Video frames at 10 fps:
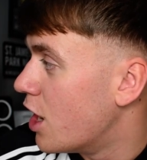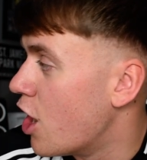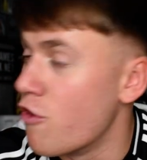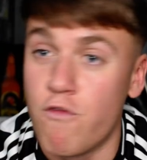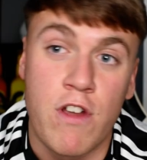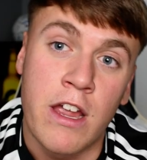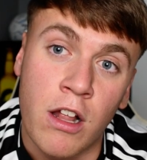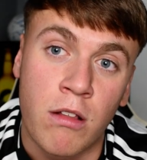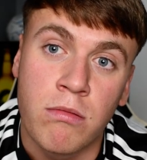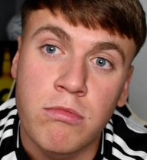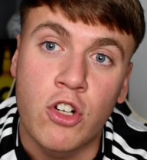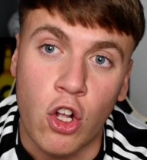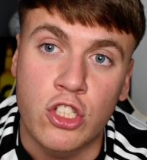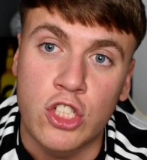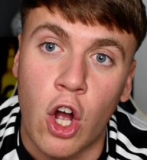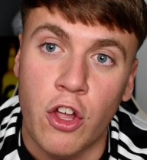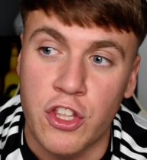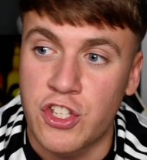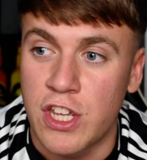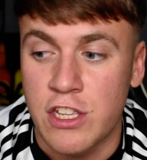a real good start of
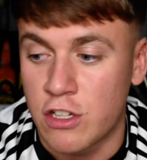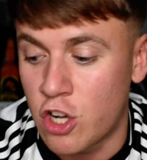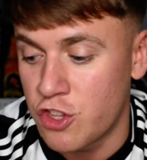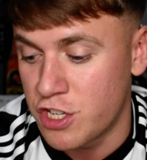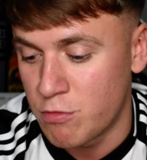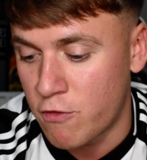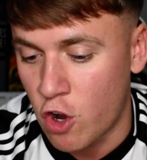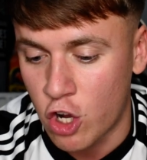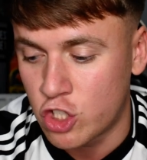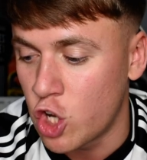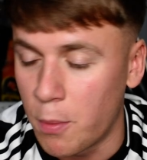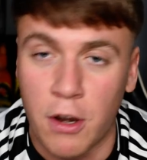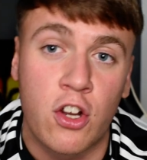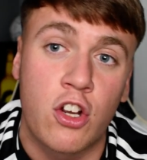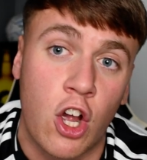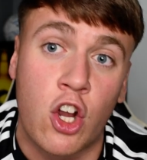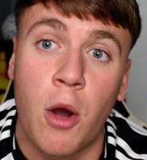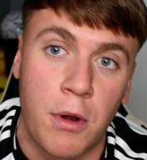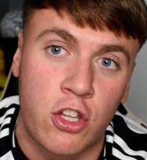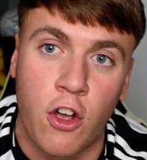the season, considering we've got a
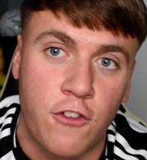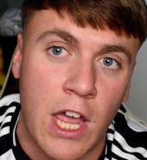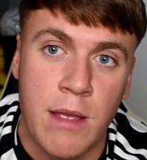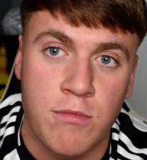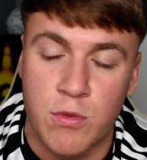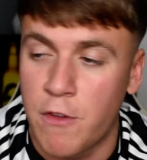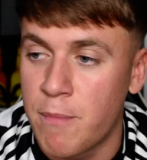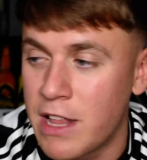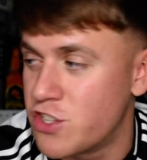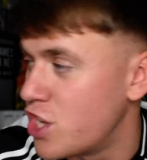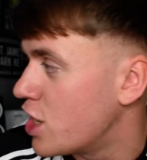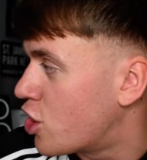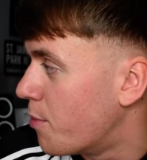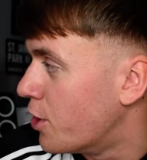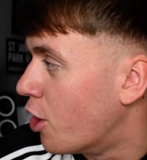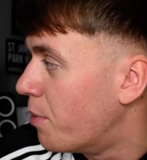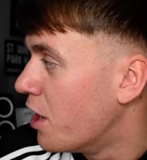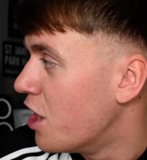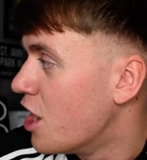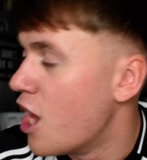couple of tough games with Man City coming up.
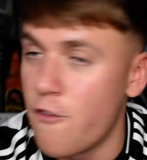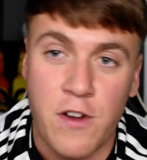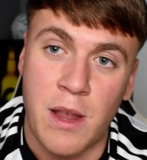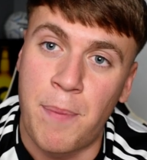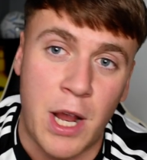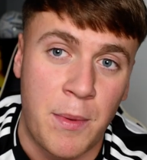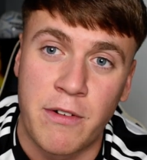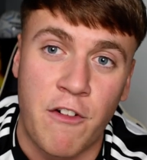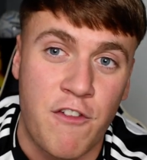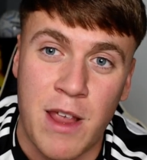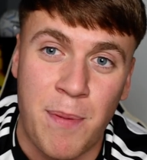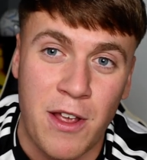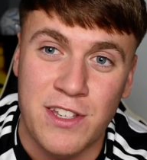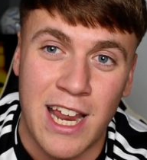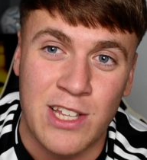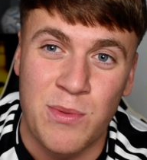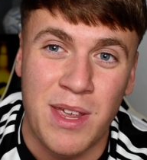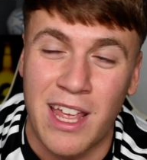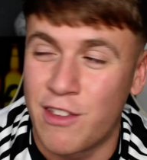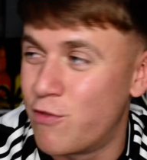If we can pick up another 3 points next
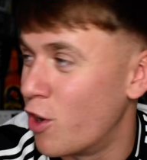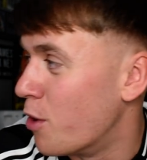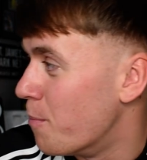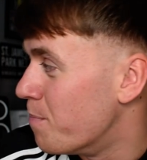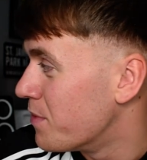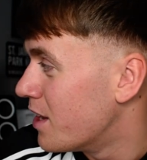week against Fulham,